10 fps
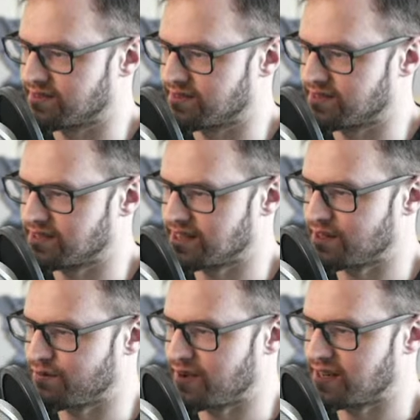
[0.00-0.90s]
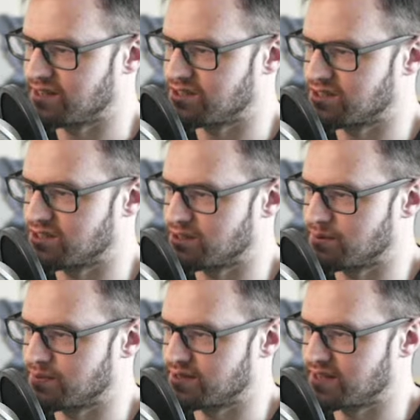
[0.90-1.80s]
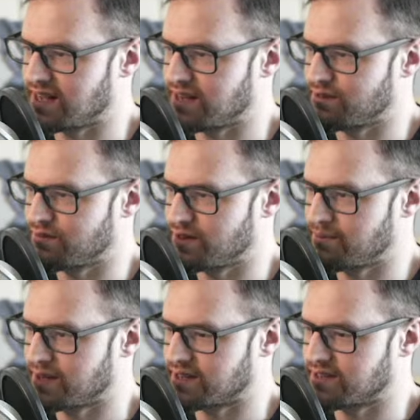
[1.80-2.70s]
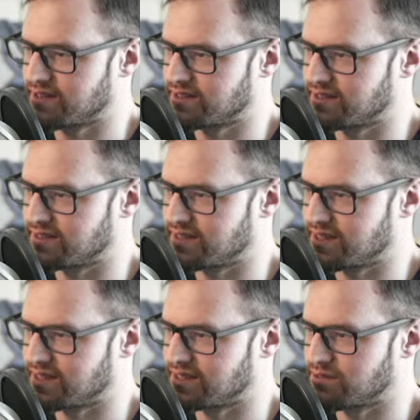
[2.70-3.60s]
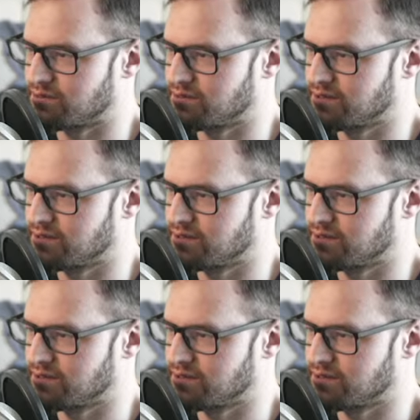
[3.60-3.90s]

It's like the fire slurped out of the puddle. I think that's cool.